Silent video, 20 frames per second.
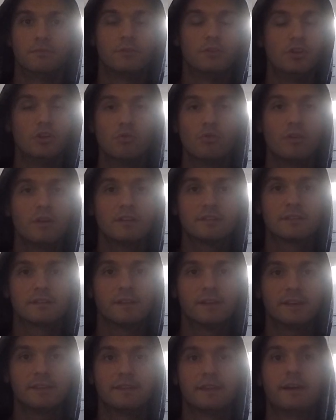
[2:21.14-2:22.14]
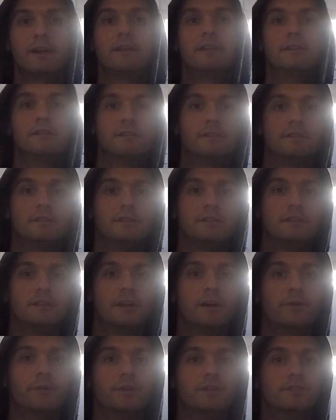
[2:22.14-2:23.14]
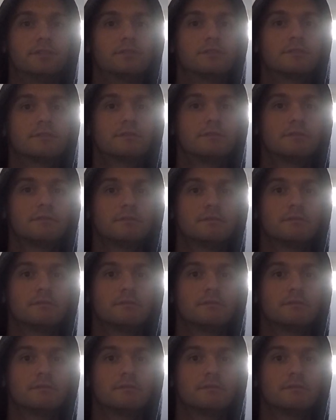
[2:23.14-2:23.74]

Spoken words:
new one isn't like that. It's